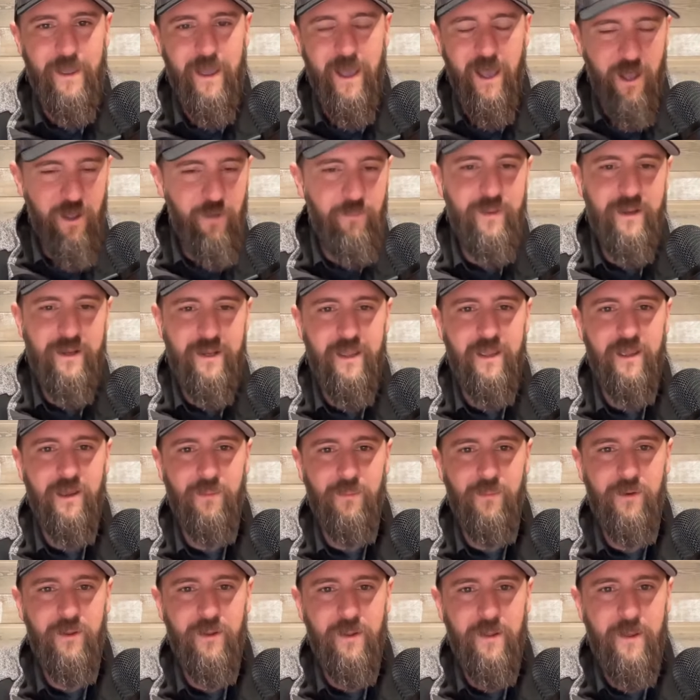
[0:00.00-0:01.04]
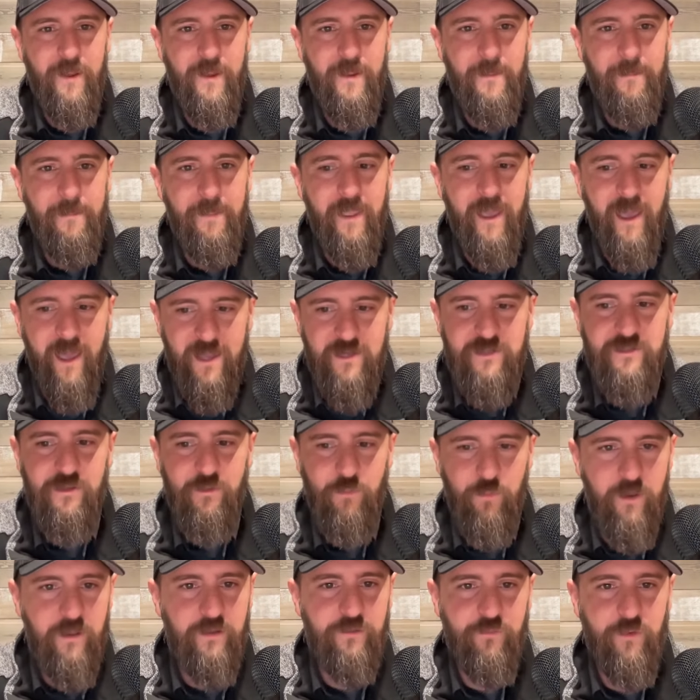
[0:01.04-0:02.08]
I'll be damned. Ashley
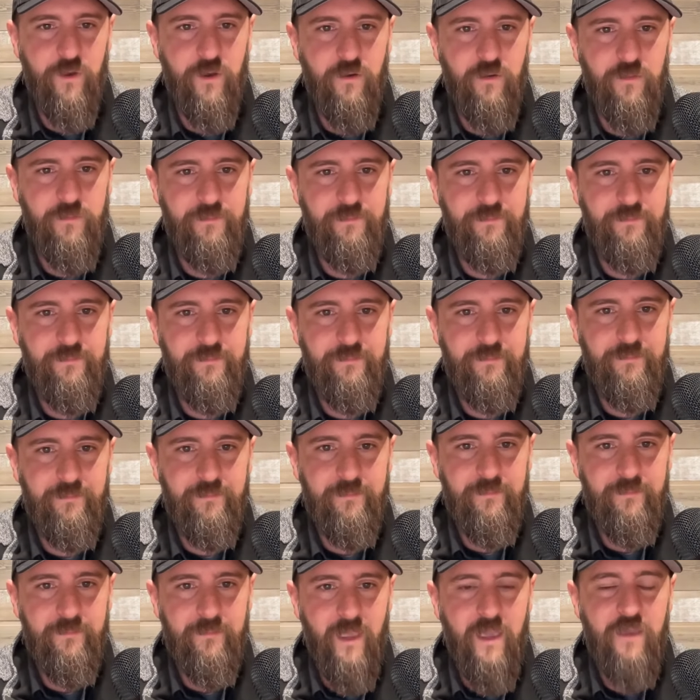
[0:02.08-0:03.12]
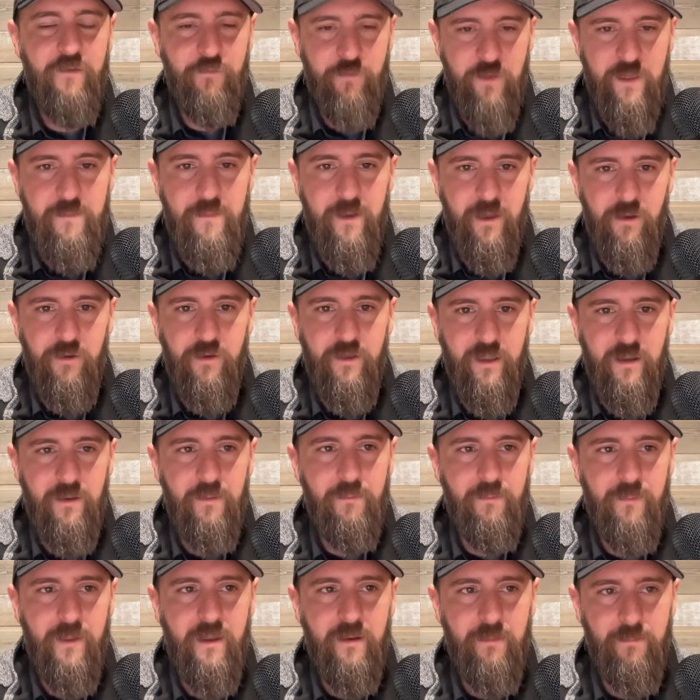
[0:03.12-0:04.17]
Westfall, a female in
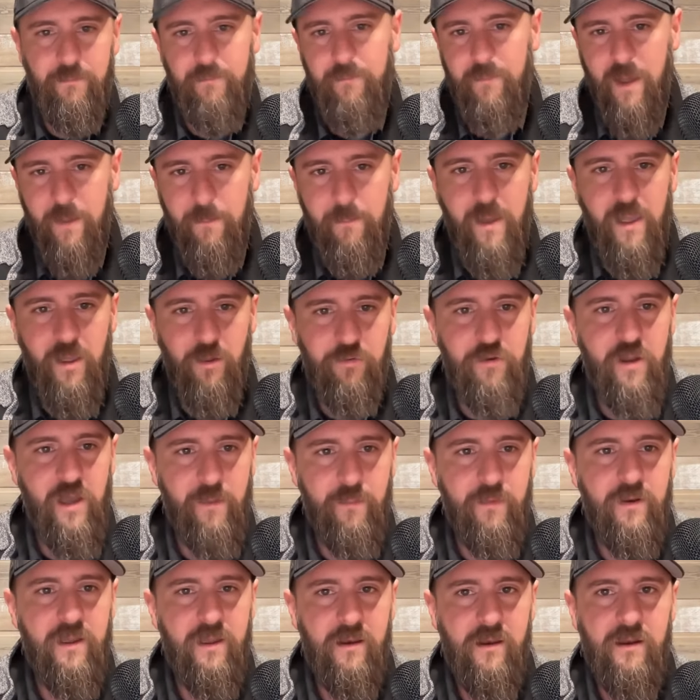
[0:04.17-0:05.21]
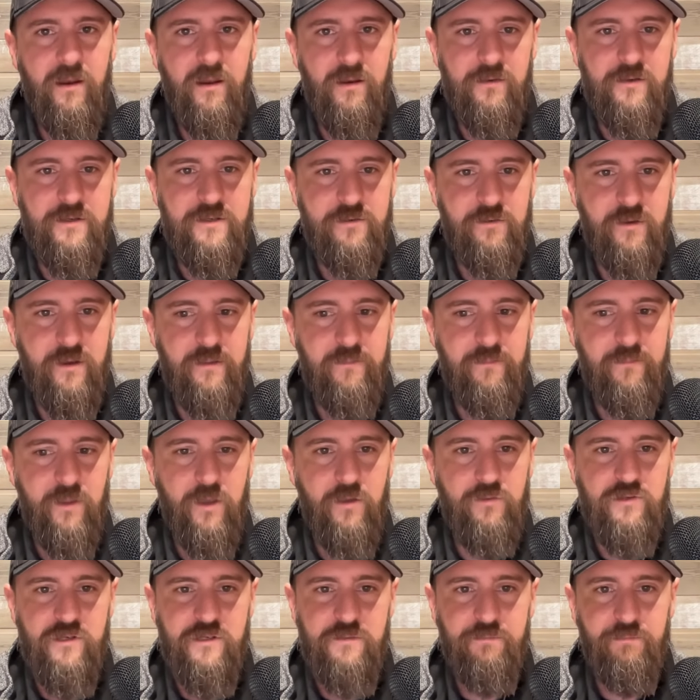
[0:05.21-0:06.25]
a, in a male dominated industry
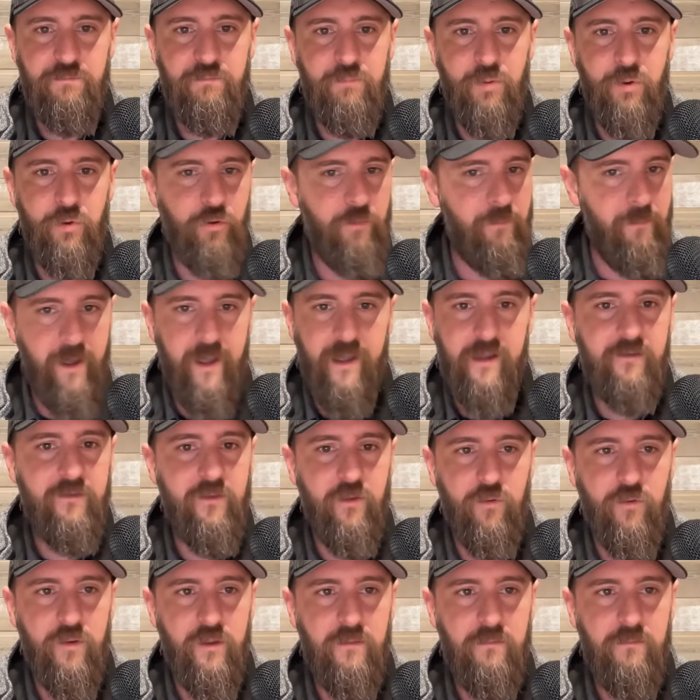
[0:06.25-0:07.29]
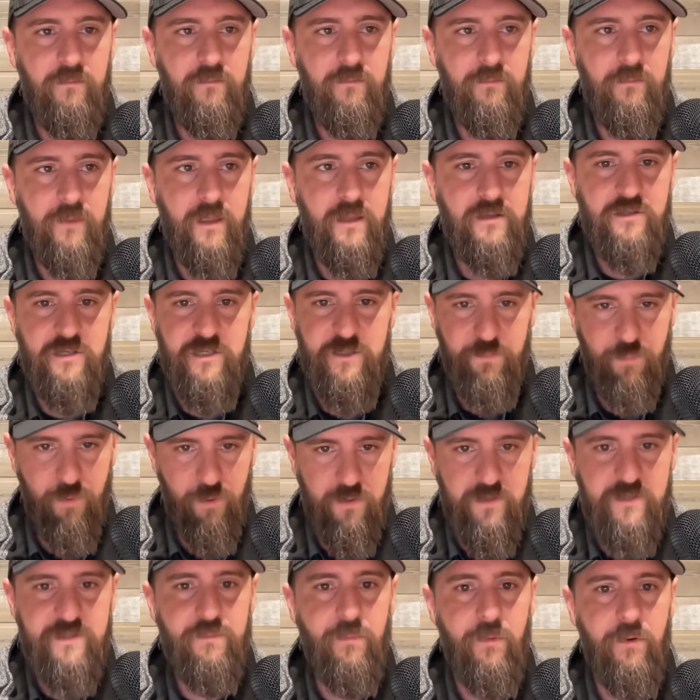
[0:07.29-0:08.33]
who just put her mind to it and she's
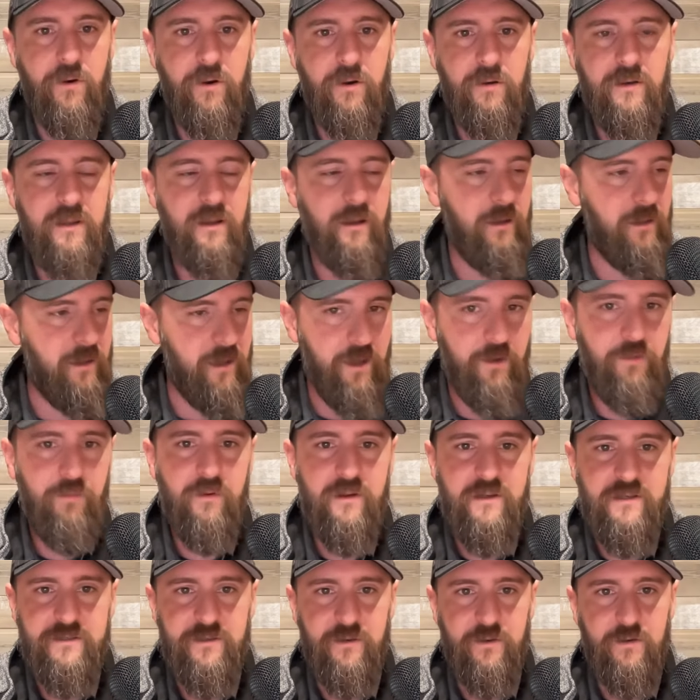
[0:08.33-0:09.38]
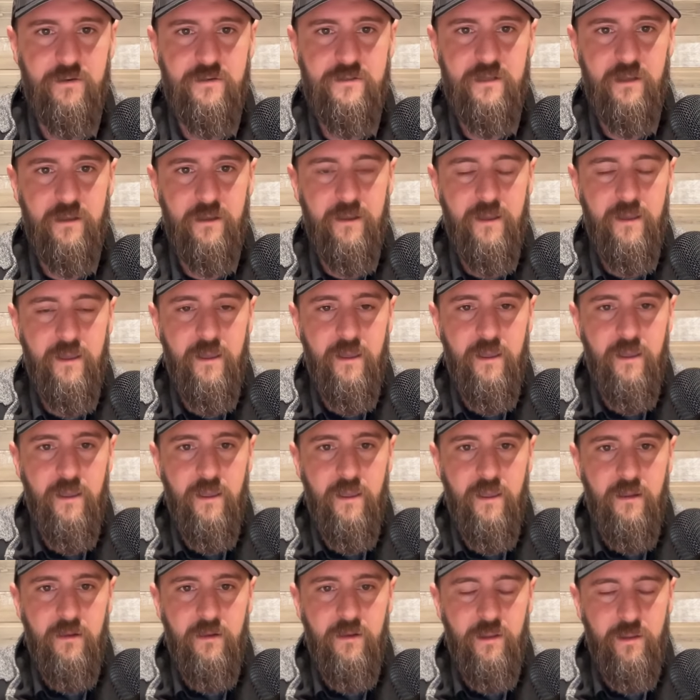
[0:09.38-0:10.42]
pretty smart, did a lot of research.
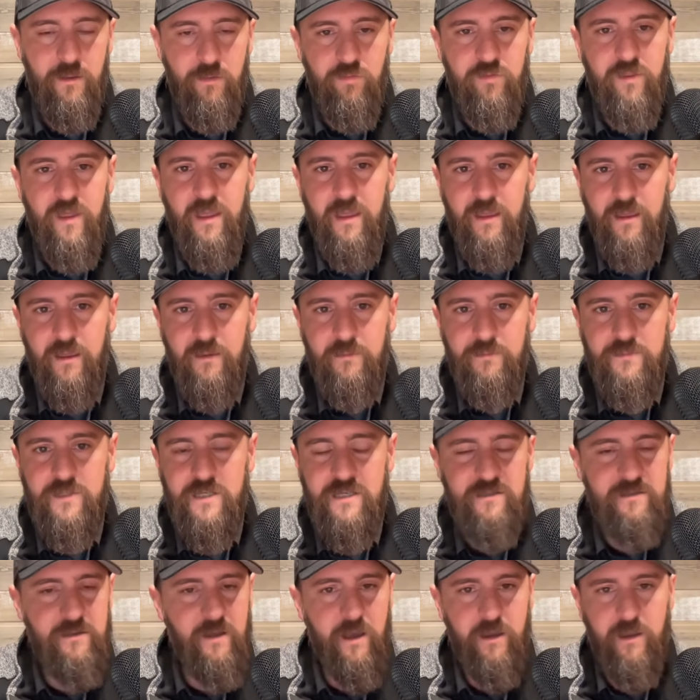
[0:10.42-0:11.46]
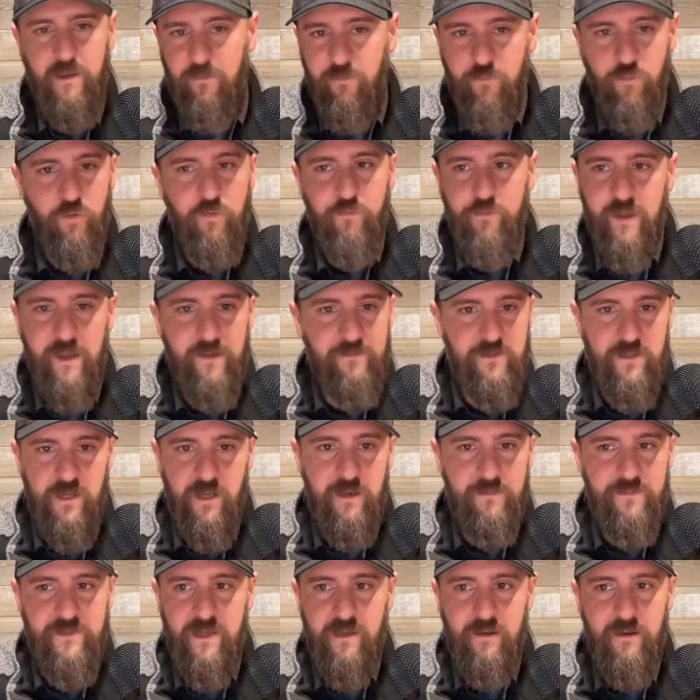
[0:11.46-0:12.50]
Do you think she's knocking four or five
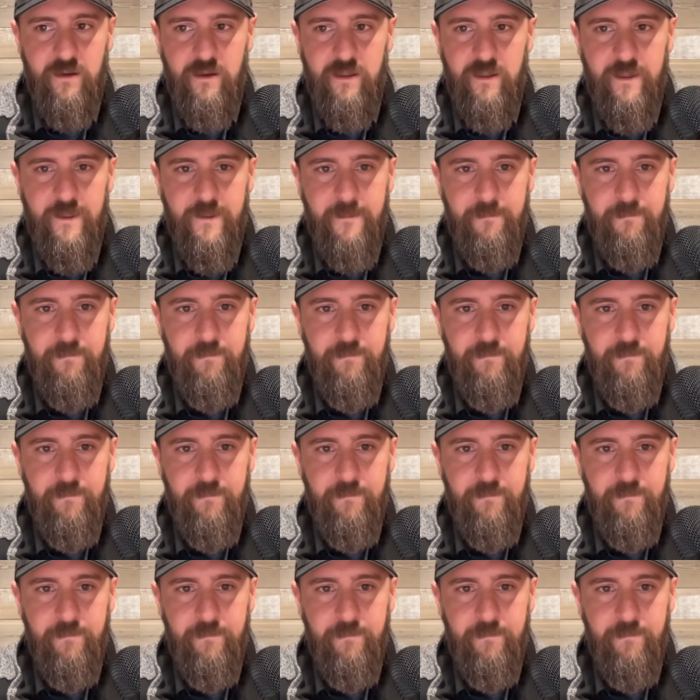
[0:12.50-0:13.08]
jobs out a day?